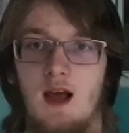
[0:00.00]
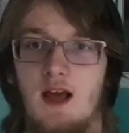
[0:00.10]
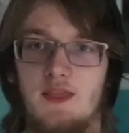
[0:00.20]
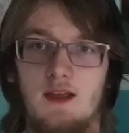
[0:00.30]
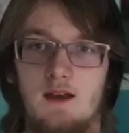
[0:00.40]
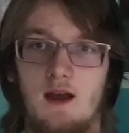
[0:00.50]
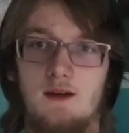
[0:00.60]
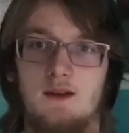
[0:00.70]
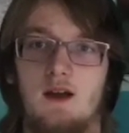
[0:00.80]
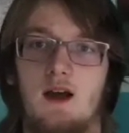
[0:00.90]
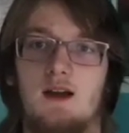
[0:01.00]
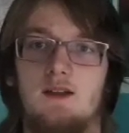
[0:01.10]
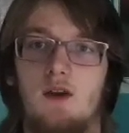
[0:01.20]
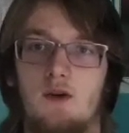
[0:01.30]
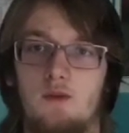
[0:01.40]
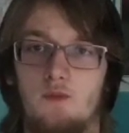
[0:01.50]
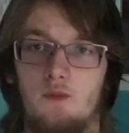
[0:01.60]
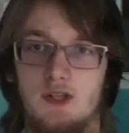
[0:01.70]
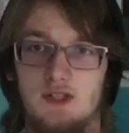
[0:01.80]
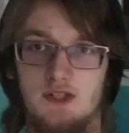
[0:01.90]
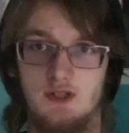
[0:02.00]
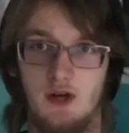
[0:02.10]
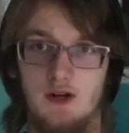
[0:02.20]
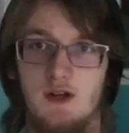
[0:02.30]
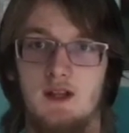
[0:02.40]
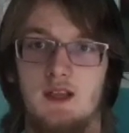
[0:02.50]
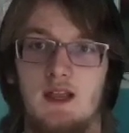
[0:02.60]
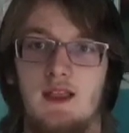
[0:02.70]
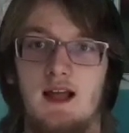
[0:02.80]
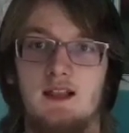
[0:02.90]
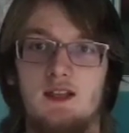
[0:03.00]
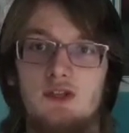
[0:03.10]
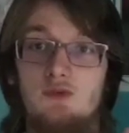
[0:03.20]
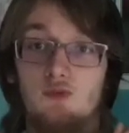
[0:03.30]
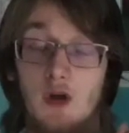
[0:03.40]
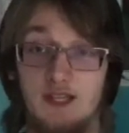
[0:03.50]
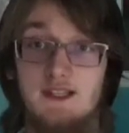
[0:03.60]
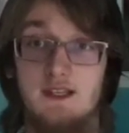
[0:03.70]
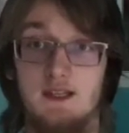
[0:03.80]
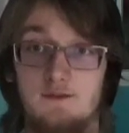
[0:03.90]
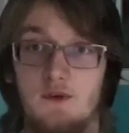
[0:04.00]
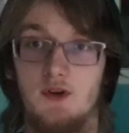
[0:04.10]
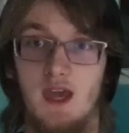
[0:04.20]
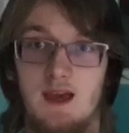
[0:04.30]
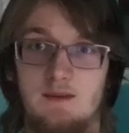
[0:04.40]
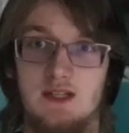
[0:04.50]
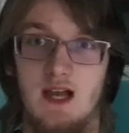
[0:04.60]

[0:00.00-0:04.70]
I think I know what to start on it, and that is Resident Evil games.